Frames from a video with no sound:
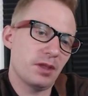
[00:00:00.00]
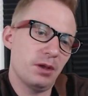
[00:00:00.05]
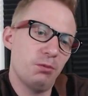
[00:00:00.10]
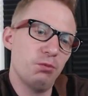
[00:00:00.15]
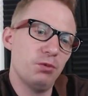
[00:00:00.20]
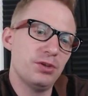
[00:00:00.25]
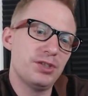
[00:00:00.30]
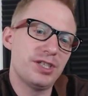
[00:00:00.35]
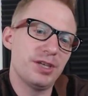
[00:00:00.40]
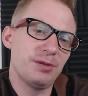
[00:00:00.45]

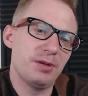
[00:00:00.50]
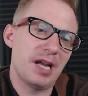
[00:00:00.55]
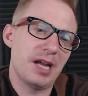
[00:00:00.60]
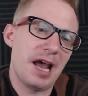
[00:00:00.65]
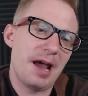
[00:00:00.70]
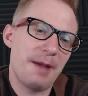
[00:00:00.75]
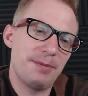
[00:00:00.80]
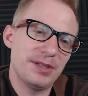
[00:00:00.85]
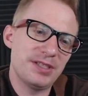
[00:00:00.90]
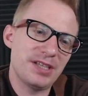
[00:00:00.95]
We'll see what
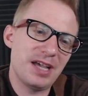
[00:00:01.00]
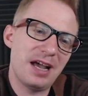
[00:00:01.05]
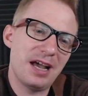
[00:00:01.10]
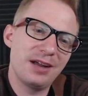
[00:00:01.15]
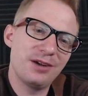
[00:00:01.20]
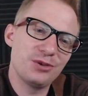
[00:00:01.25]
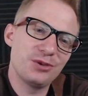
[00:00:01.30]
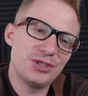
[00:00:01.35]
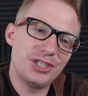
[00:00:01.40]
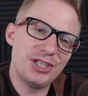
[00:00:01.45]
happens. I
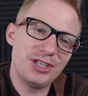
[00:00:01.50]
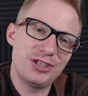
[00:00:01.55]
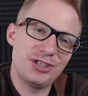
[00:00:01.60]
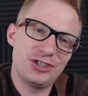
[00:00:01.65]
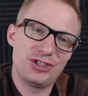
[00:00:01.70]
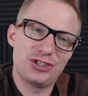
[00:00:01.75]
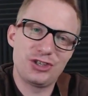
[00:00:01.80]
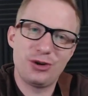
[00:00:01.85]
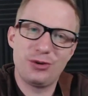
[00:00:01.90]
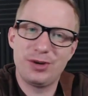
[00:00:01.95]
don't see
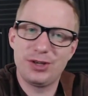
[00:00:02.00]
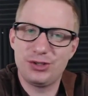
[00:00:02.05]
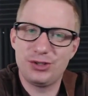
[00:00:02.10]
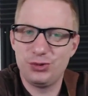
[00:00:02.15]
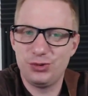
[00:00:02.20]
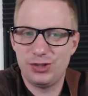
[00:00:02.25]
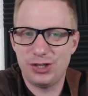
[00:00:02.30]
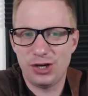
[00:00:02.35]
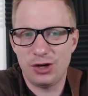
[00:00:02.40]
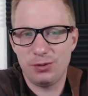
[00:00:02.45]
this going too
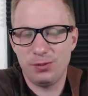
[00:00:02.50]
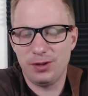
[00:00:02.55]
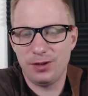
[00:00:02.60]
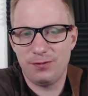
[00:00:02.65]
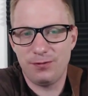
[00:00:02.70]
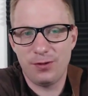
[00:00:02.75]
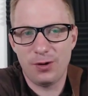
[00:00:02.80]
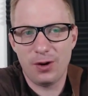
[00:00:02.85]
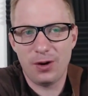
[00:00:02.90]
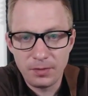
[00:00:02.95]
terribly
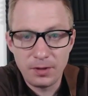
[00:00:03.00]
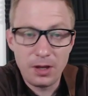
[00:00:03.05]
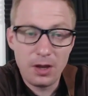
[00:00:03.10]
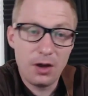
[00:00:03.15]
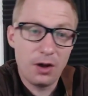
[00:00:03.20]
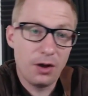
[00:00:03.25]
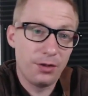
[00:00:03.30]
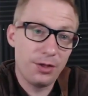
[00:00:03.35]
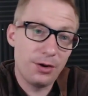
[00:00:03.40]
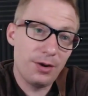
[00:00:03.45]
far.
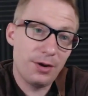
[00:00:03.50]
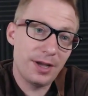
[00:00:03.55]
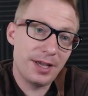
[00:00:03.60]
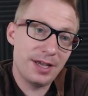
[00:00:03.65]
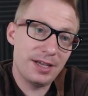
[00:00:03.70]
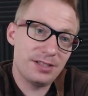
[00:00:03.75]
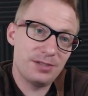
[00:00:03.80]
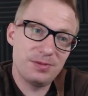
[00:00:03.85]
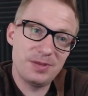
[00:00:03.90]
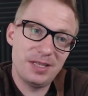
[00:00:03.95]
Although I
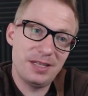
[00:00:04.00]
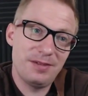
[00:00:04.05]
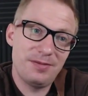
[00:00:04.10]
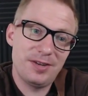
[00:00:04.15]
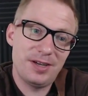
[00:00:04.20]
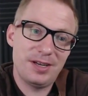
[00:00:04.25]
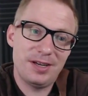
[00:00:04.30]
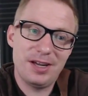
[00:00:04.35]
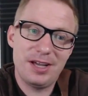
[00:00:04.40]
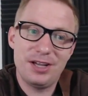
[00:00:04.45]
guess we live
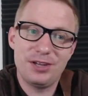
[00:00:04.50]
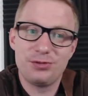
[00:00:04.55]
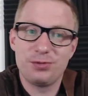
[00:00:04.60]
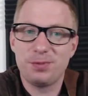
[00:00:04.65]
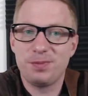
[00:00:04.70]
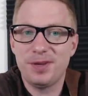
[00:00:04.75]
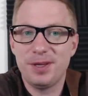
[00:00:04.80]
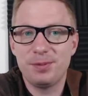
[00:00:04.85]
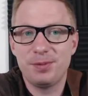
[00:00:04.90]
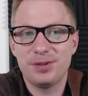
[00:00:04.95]
in an age where
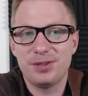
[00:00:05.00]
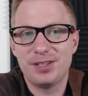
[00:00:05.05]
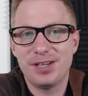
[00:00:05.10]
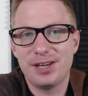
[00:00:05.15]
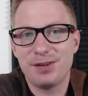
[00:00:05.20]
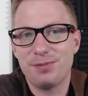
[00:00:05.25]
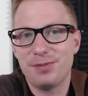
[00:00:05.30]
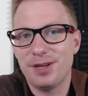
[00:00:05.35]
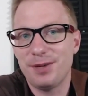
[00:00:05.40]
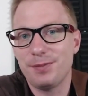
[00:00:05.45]
people
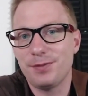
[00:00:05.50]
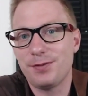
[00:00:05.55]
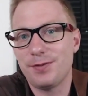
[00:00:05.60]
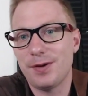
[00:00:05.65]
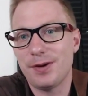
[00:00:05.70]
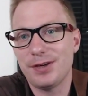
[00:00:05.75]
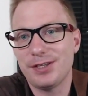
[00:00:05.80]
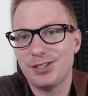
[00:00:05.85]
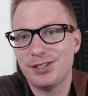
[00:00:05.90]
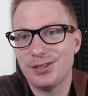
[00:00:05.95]
take memes
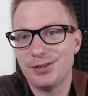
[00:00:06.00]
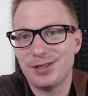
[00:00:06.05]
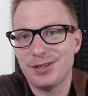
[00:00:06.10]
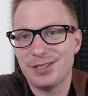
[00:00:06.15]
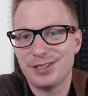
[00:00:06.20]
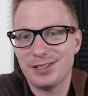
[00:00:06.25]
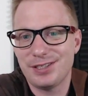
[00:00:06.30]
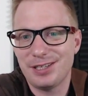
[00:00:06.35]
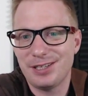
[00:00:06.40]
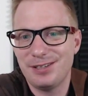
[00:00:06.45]
very
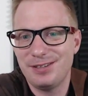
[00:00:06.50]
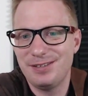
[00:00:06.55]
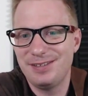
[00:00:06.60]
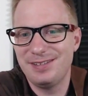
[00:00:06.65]
seriously.